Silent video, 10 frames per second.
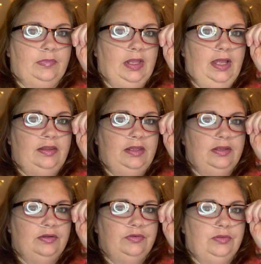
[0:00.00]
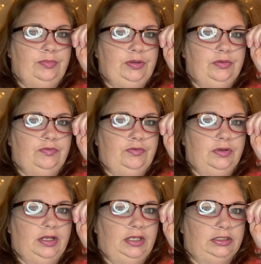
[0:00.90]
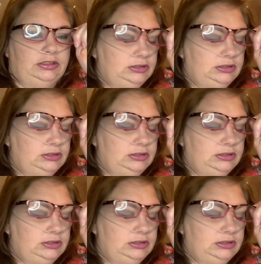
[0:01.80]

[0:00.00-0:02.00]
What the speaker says: I think those are beautiful colors.